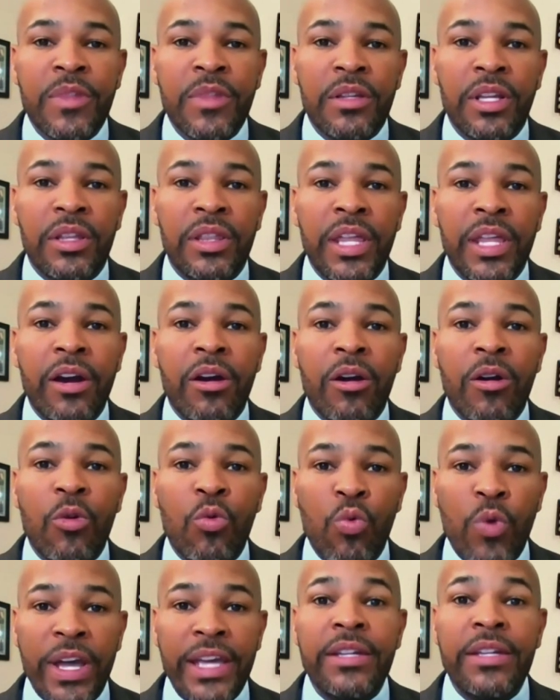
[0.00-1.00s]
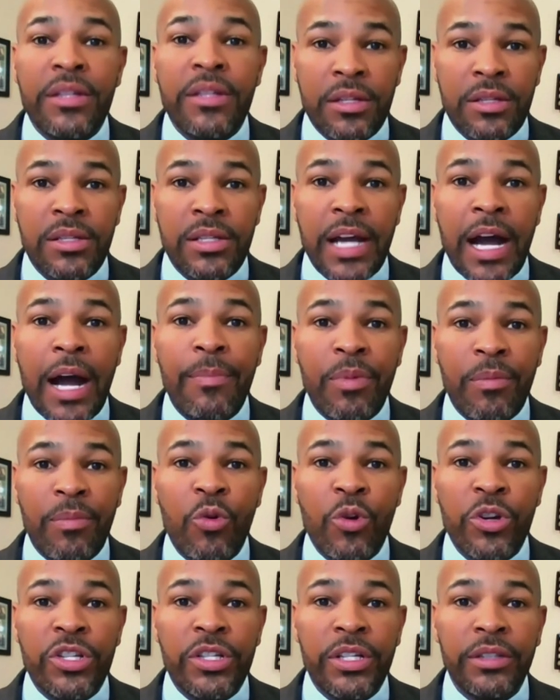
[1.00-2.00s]
that there are ways to stop
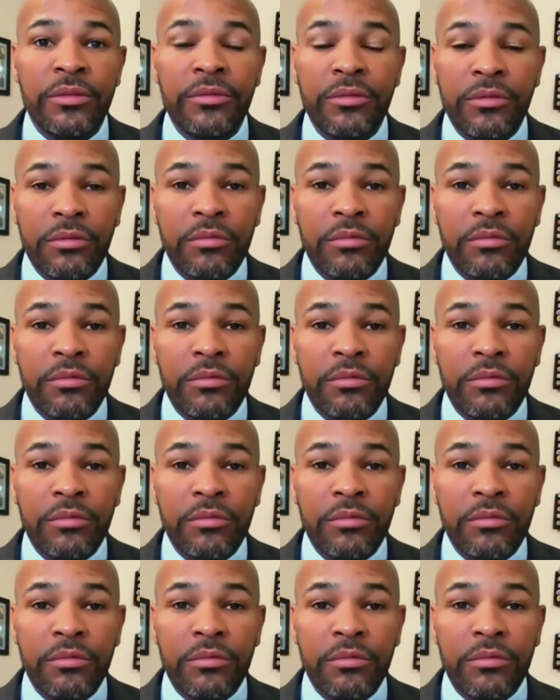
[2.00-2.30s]
abortion,